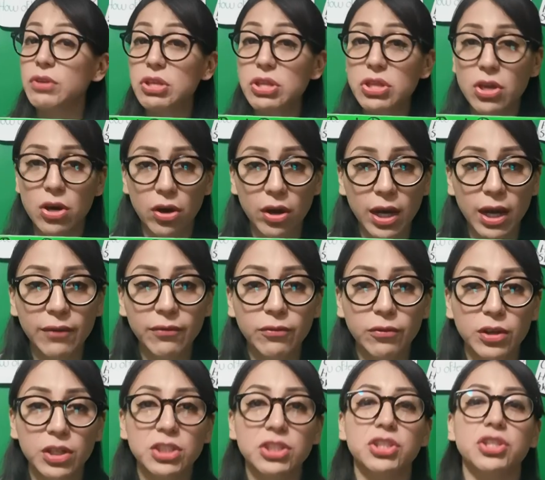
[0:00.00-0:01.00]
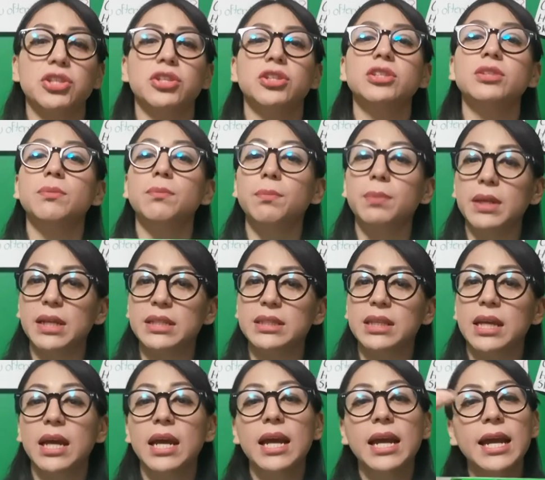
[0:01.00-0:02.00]
you don't have questions,
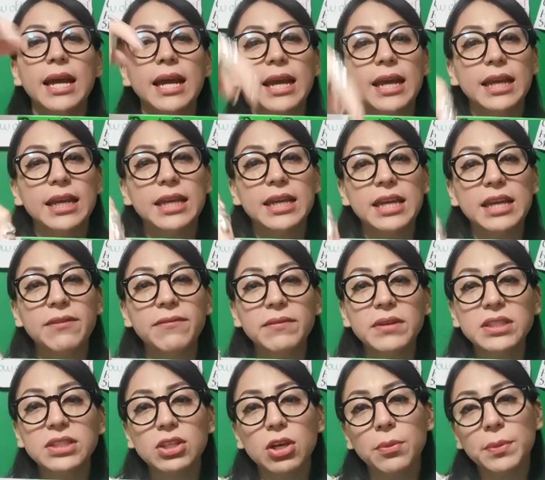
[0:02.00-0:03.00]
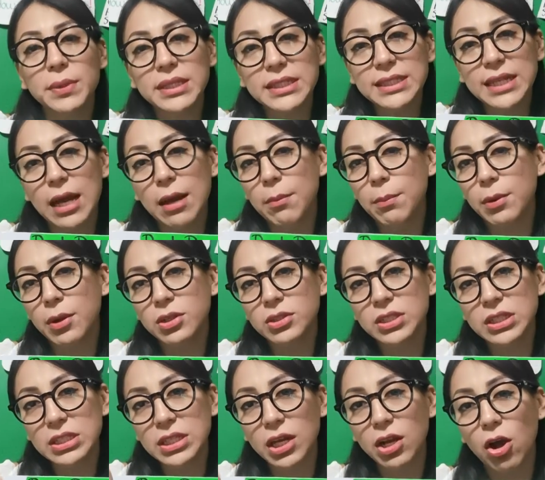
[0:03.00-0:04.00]
please give me some
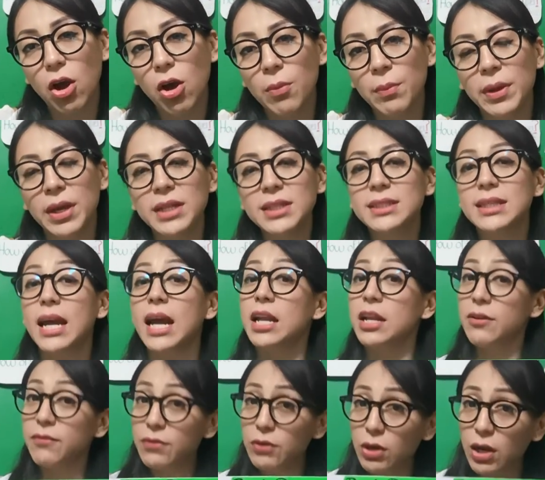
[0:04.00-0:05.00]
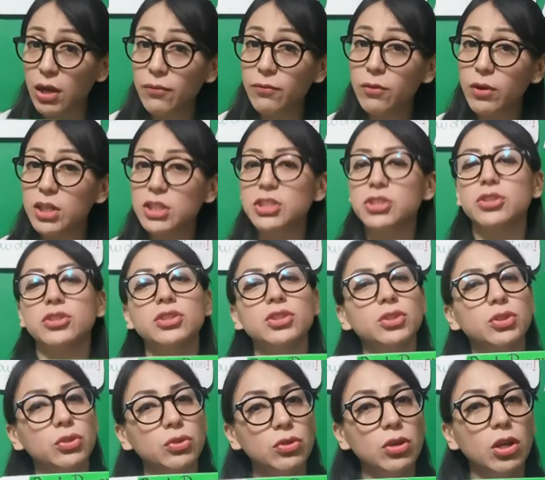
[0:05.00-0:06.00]
examples in the comments. And if you have
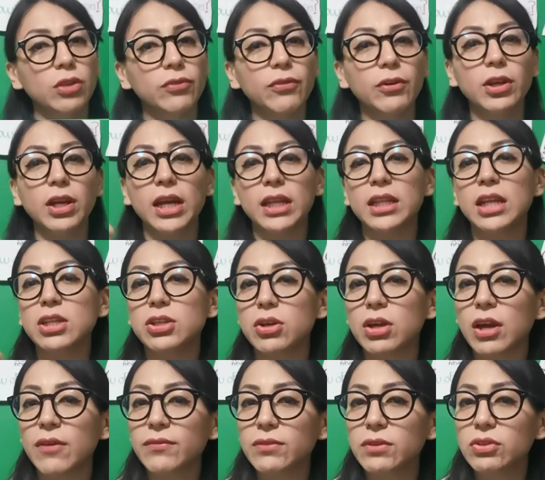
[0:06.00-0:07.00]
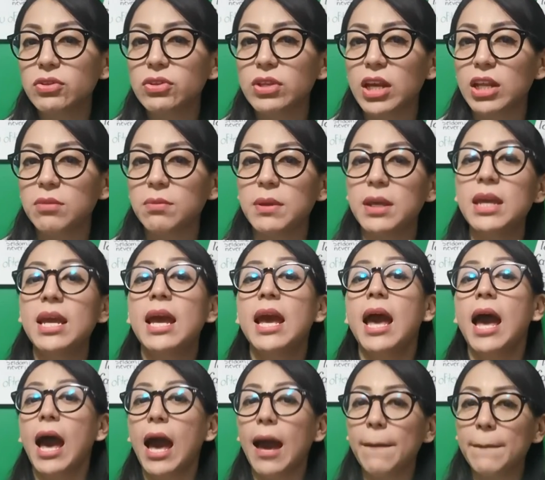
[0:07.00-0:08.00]
questions, do not forget that you have to send me
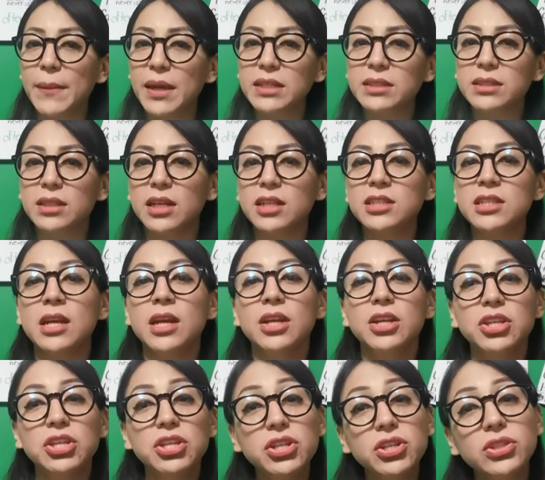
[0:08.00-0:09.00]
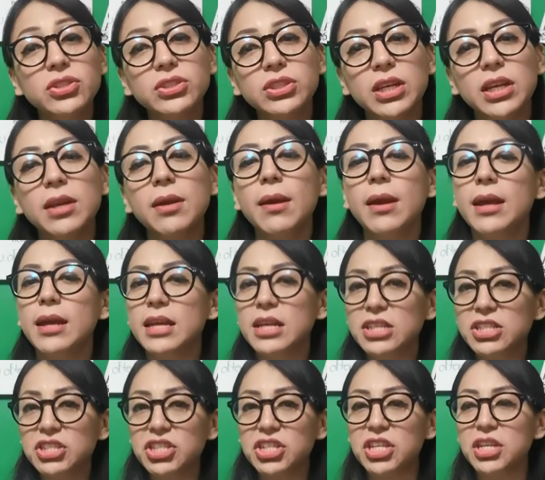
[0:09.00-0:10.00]
a message using
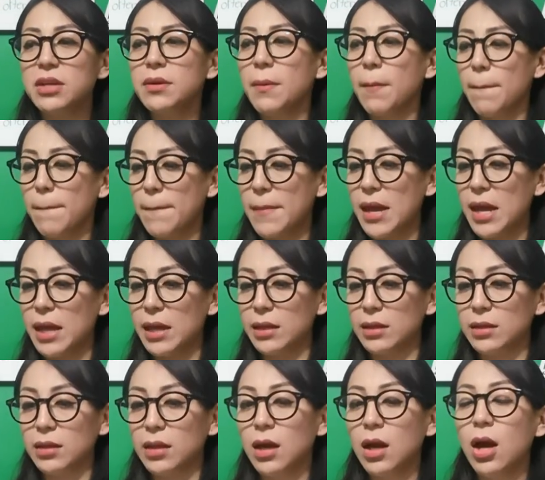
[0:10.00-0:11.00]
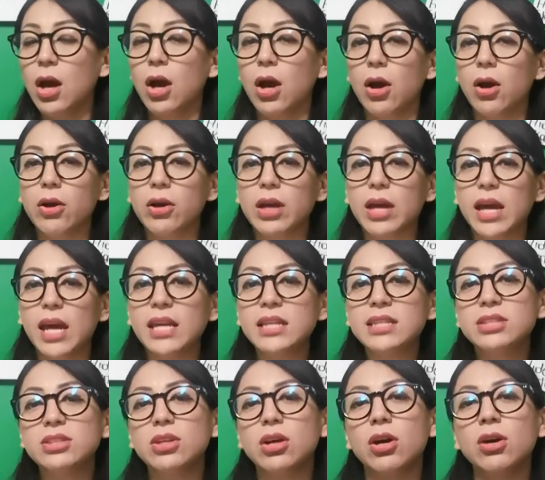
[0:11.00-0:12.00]
Gmail. Okay,
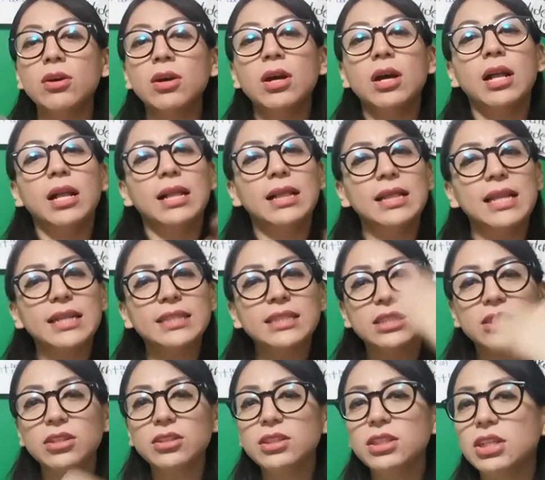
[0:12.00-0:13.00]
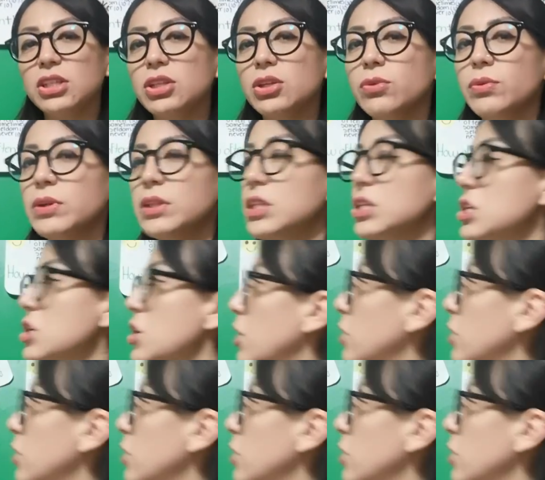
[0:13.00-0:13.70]
so let's continue with the